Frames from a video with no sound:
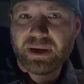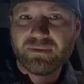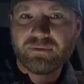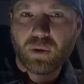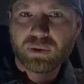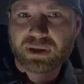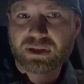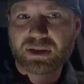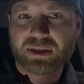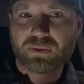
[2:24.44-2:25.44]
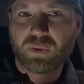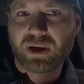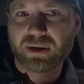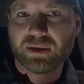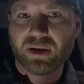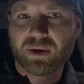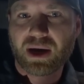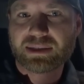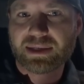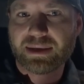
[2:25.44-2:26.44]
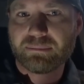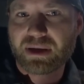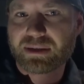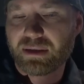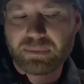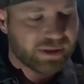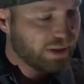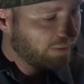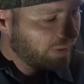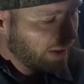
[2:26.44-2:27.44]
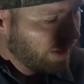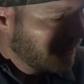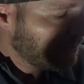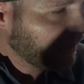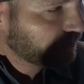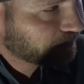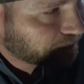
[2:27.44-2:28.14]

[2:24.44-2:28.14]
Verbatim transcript: beam voltage, this is where, you know, guys can get messed up and stuff. But,